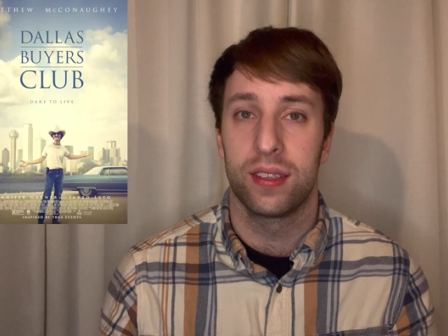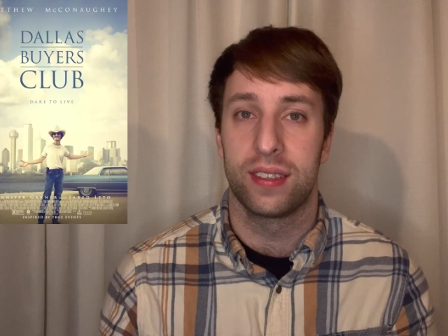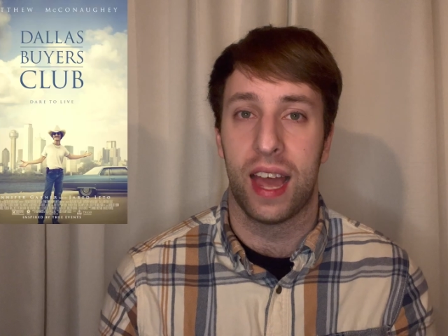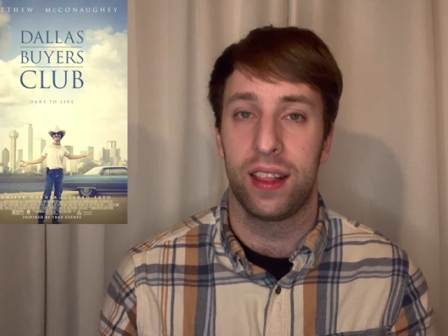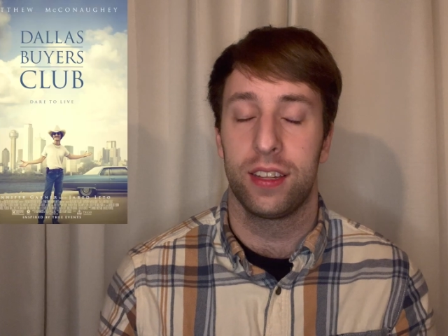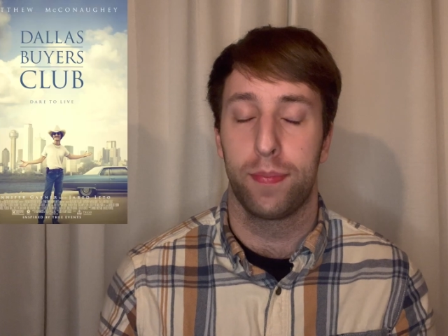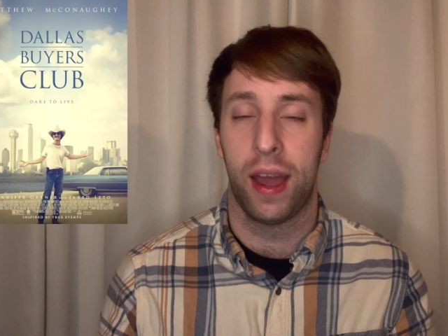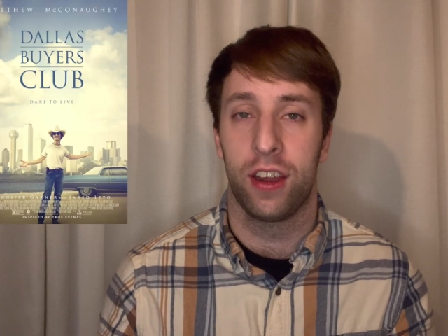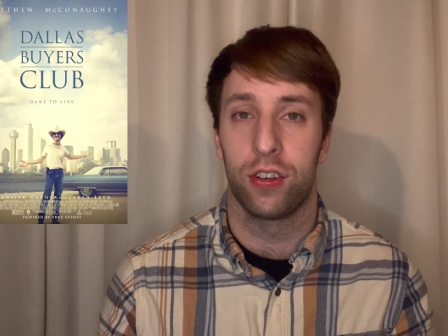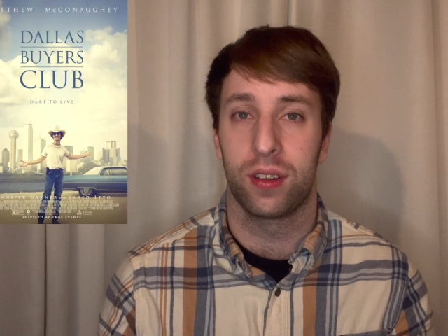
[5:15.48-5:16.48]
Dallas
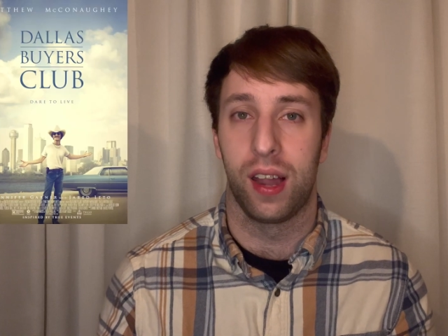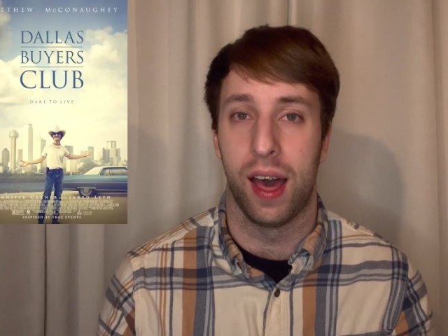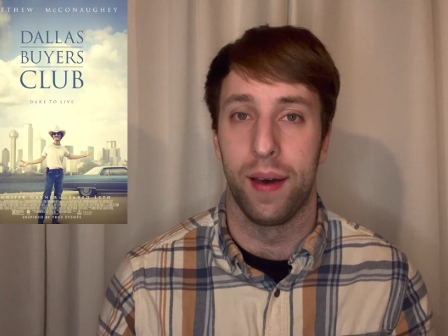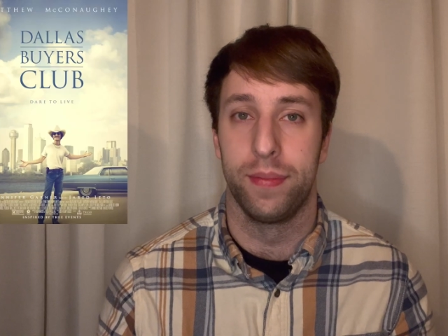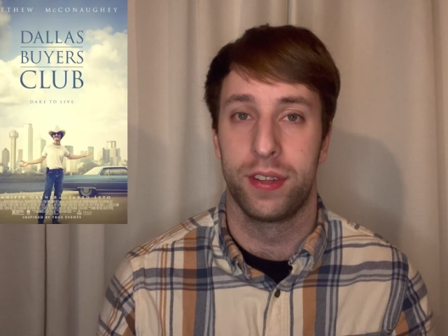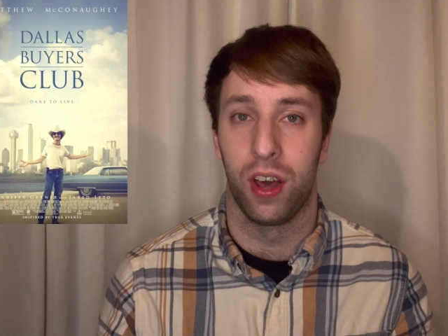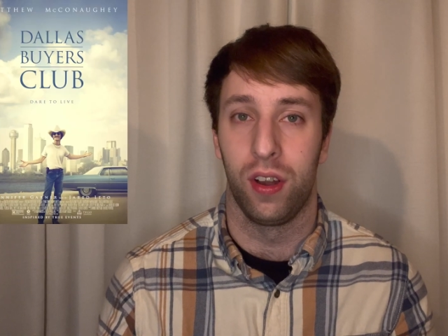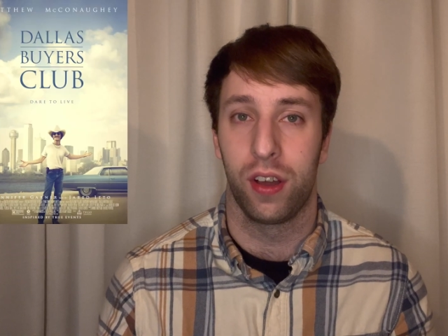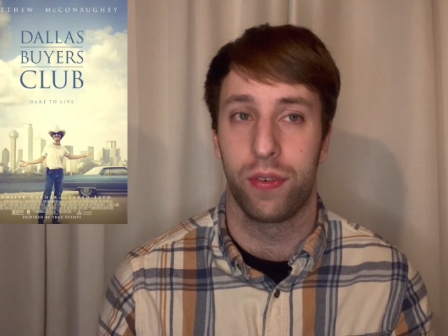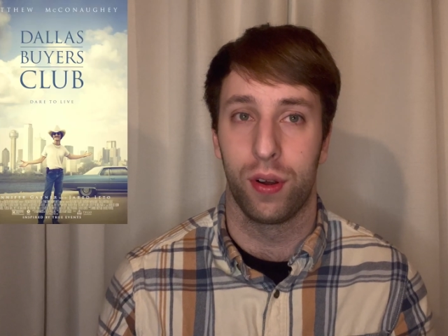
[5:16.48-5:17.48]
Buyers Club. So
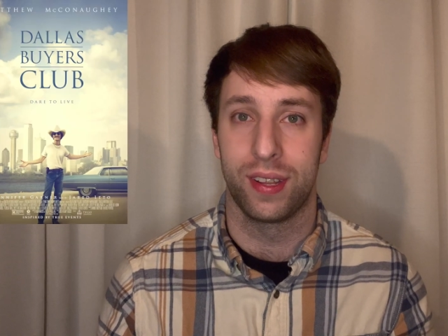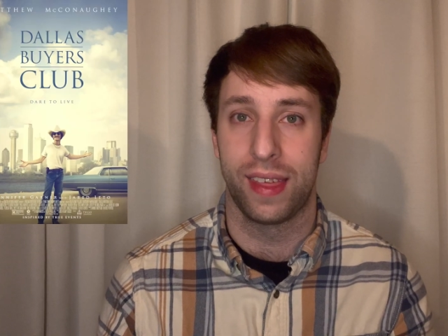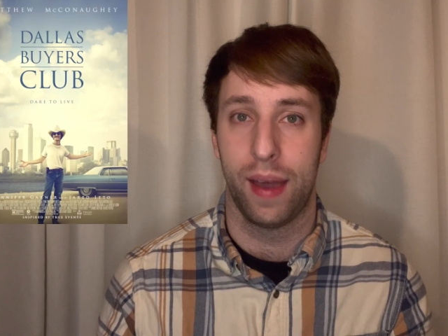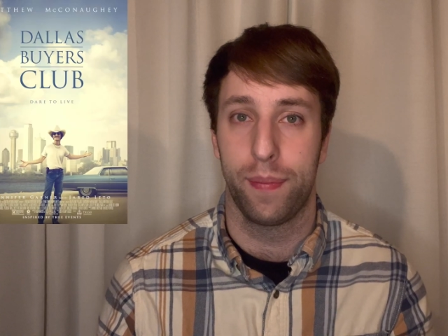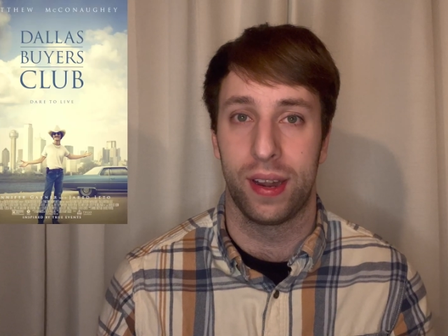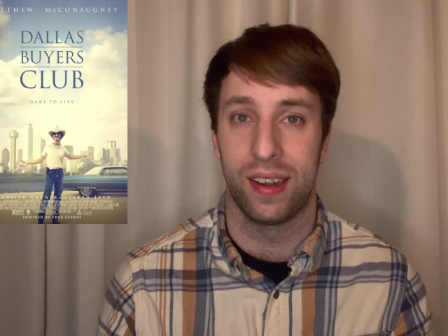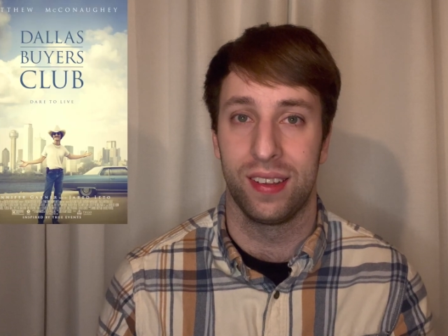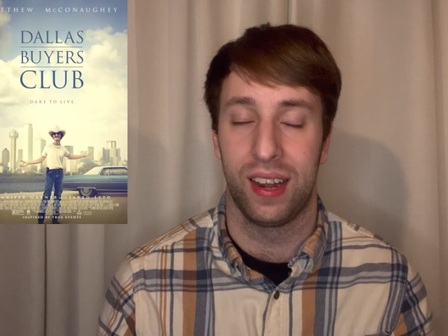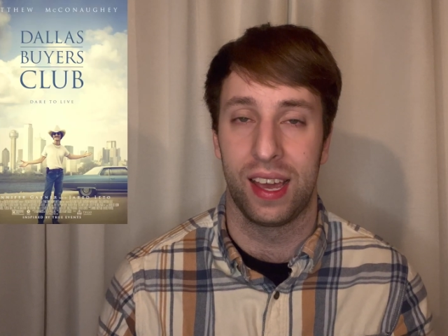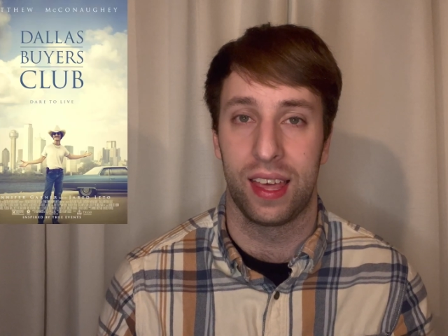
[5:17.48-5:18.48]
look forward to that, but
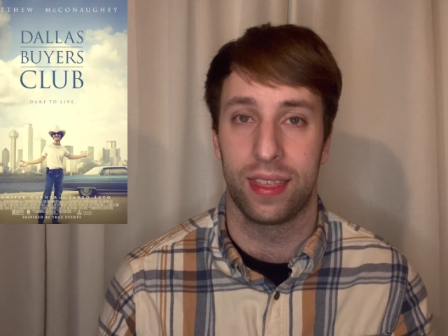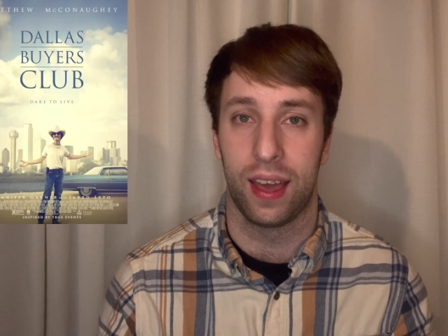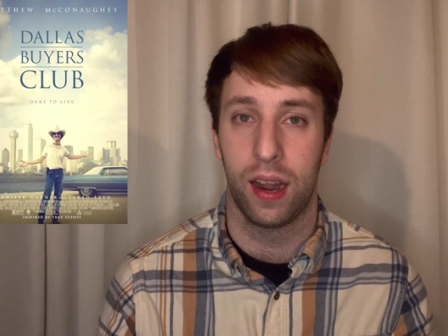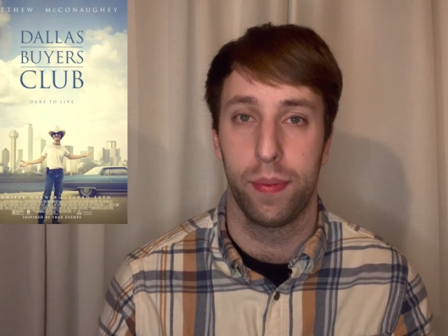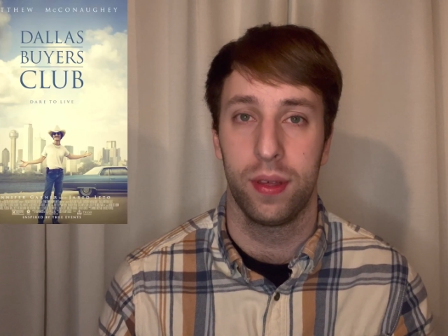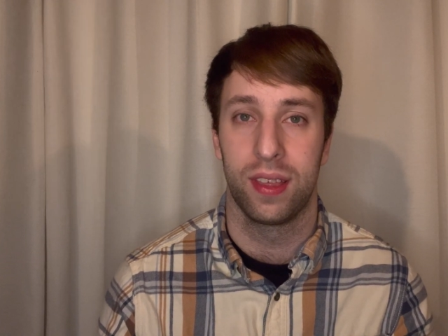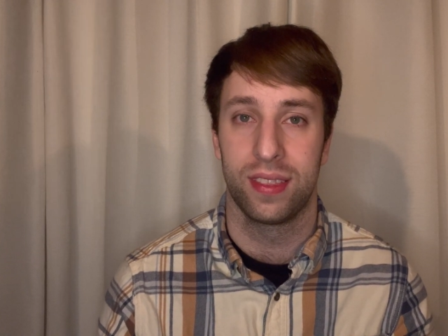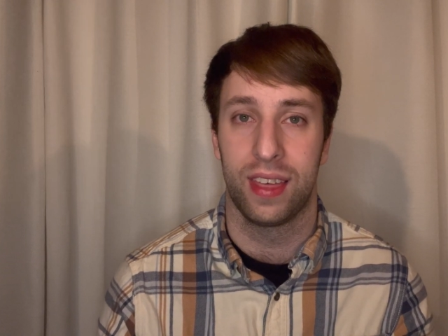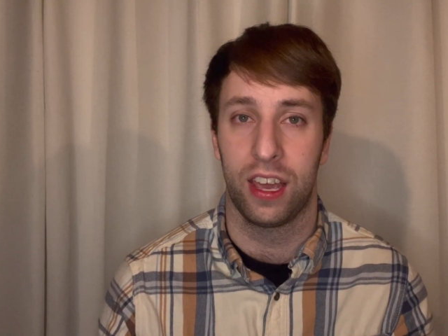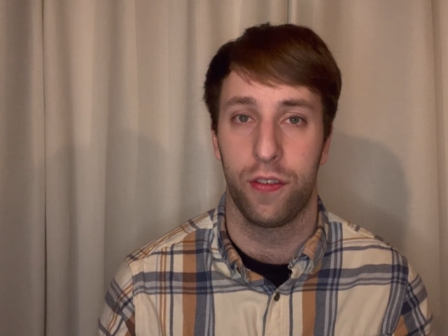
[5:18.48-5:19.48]
until I get that up,
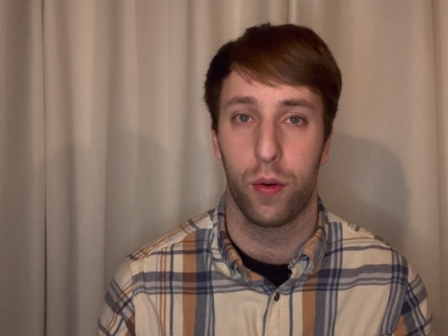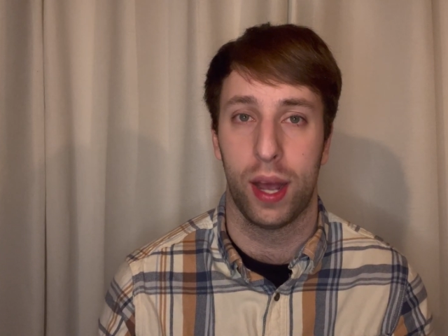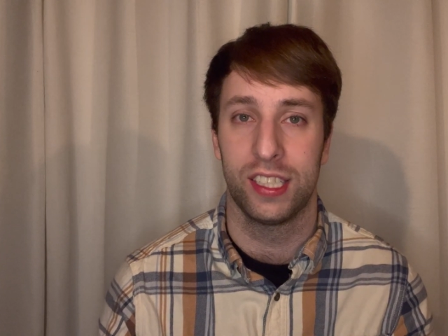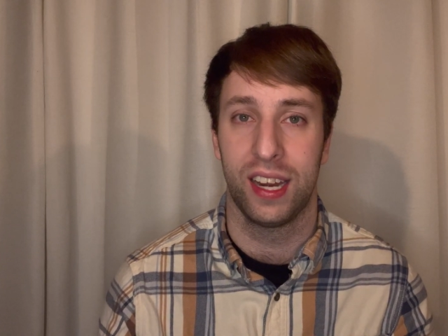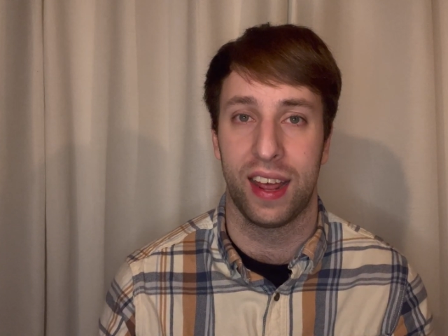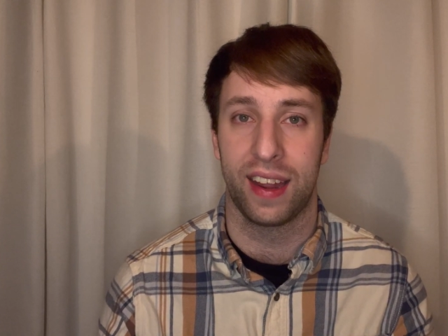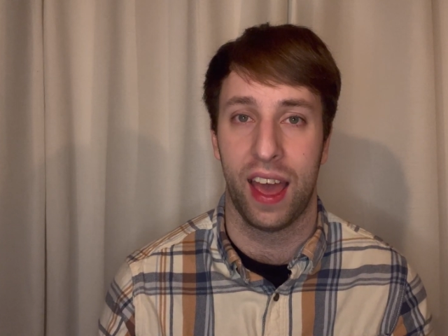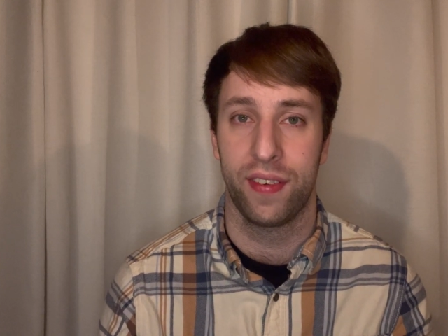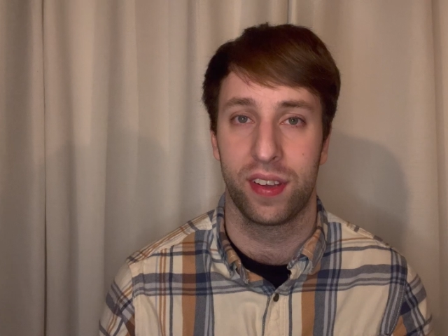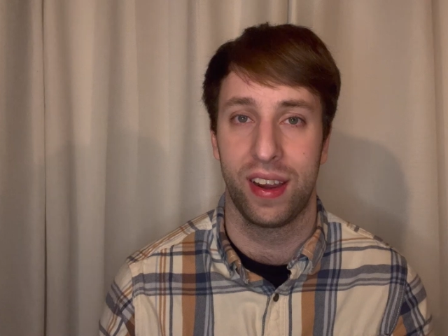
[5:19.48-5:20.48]
thank you for watching and
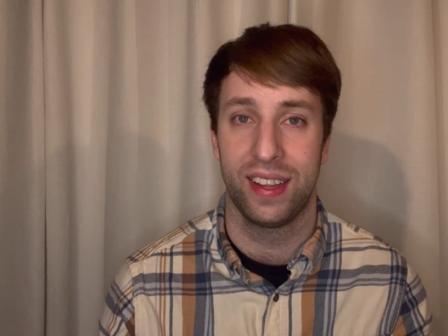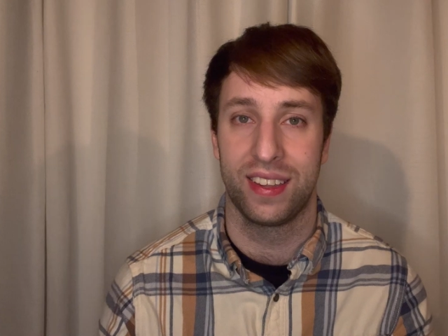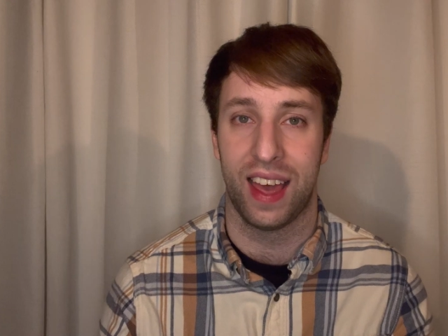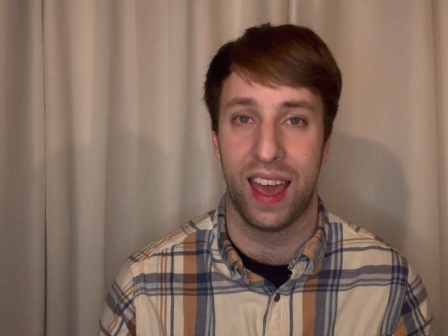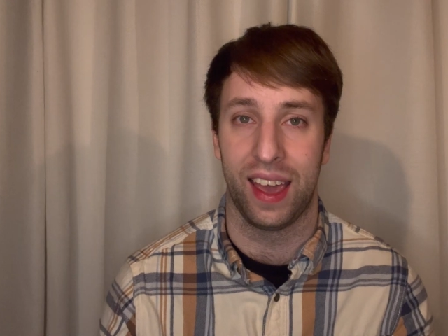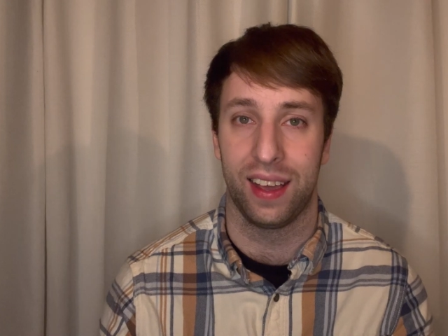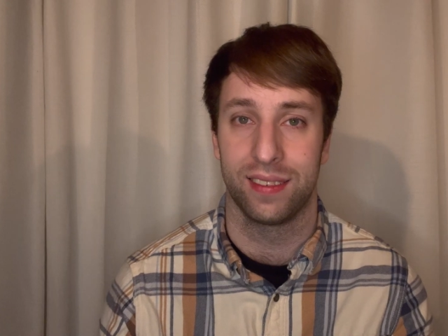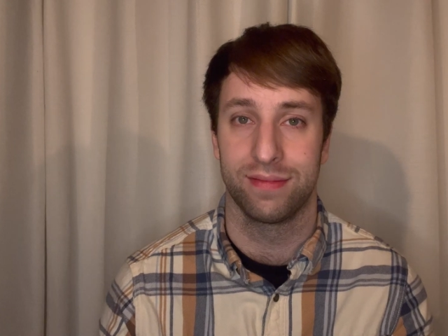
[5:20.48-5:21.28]
have a great day.